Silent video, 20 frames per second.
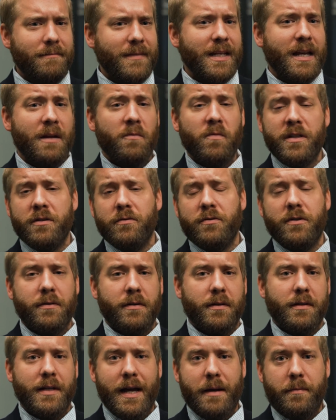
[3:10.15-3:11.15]
And when you don't
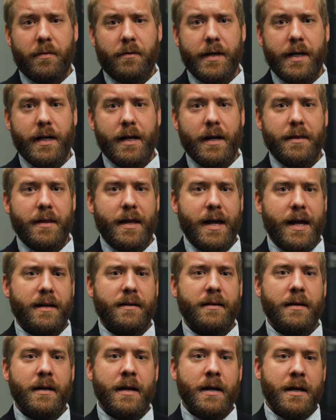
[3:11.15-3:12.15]
elaborate on that,
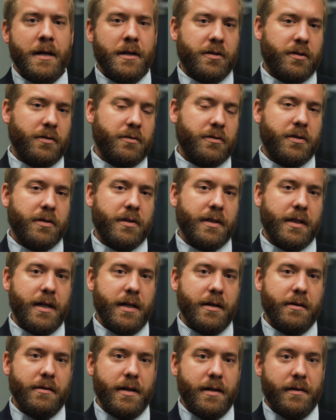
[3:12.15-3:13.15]
Social
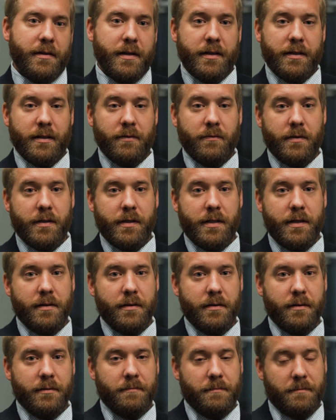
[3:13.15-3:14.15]
Security thinks it was
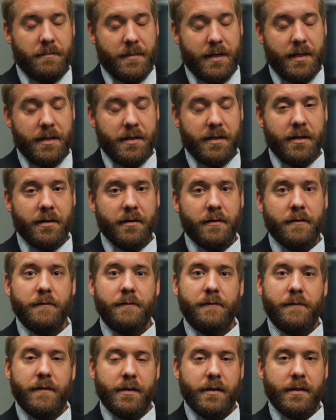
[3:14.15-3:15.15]
either easier
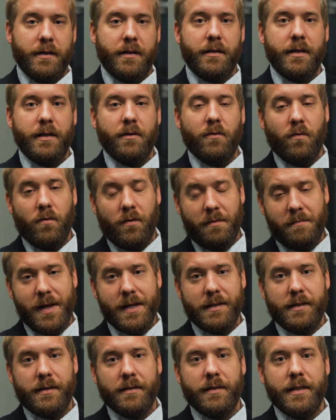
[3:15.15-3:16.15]
physically or
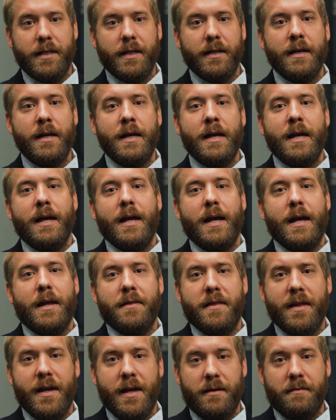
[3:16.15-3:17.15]
mentally,
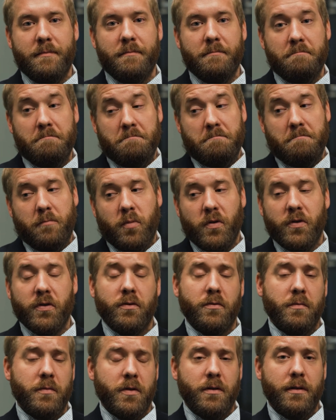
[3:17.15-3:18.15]
and then
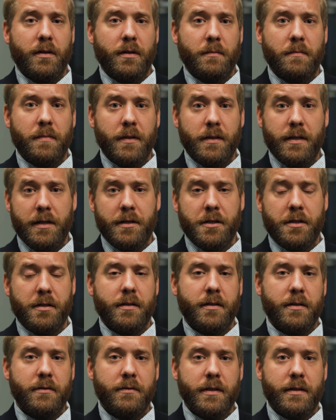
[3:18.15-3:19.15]
presumes you could potentially
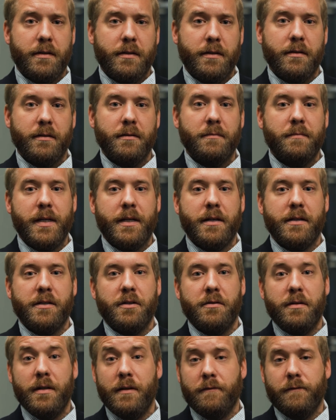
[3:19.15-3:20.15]
do it still because
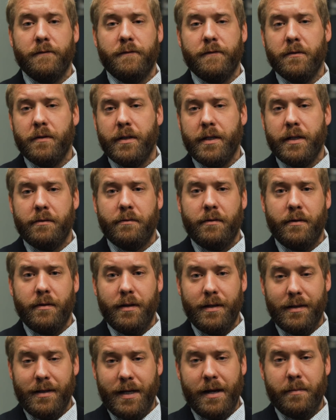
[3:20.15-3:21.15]
you didn't fully
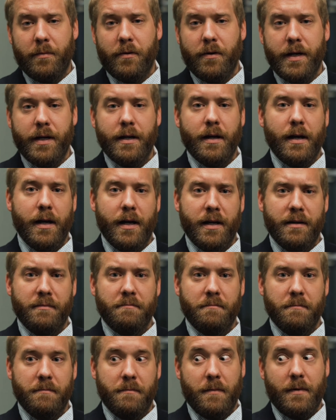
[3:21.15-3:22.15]
elaborate on
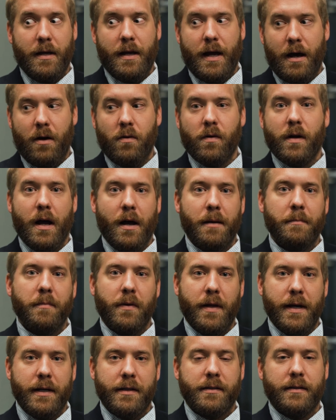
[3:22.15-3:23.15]
how
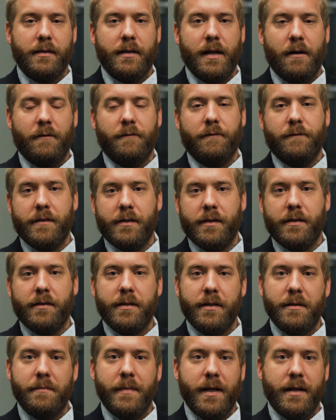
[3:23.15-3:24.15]
complex and how physically
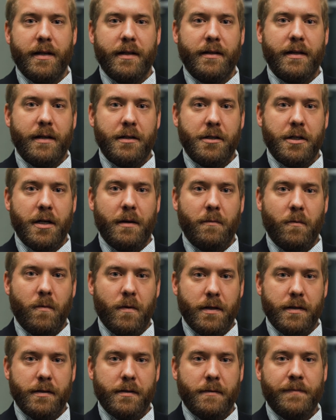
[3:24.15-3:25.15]
demanding that job
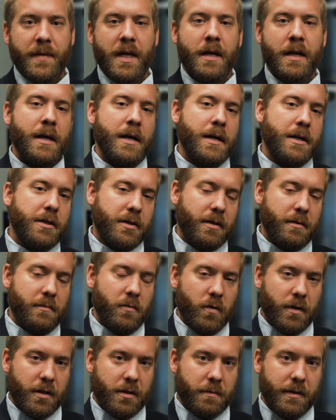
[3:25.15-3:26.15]
was. So the
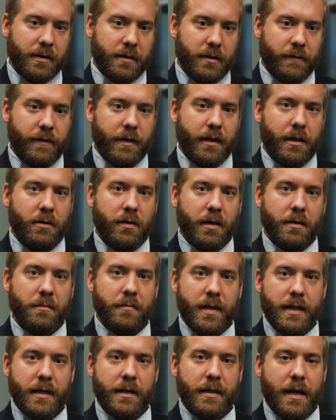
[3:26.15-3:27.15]
more specific you can
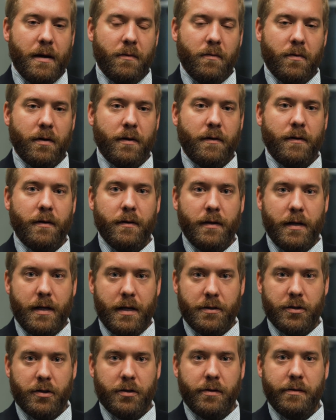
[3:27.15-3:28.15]
be in that work
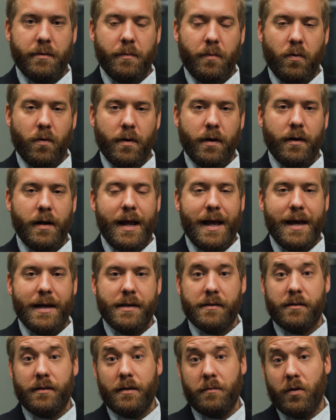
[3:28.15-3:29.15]
history report
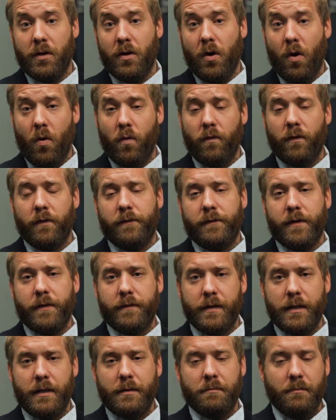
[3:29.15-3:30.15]
as someone over
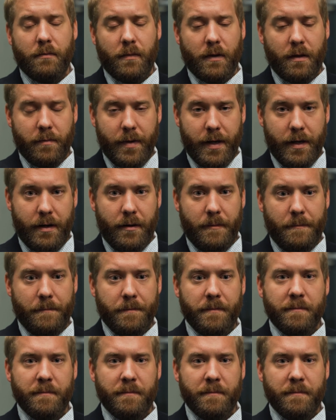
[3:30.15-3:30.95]
50, the better.